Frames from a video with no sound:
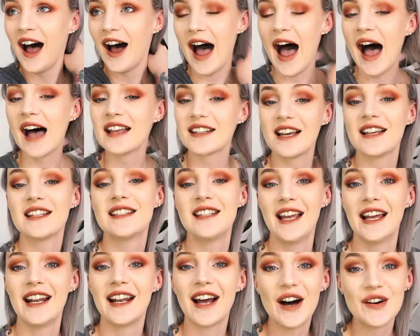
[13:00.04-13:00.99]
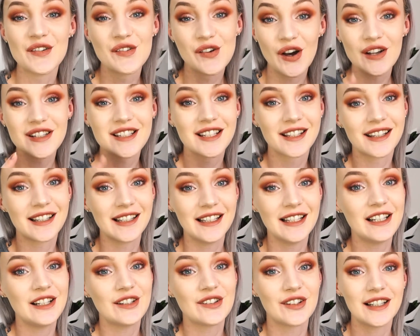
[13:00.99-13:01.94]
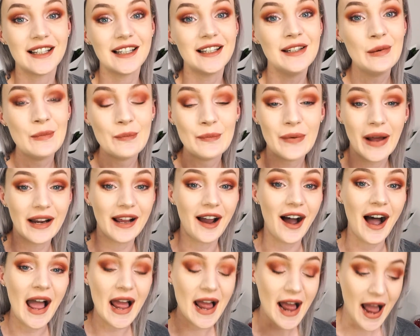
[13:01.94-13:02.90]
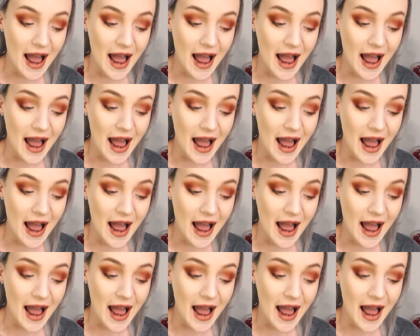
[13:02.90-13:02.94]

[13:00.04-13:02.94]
As I said, I've got to the nitty gritty, but I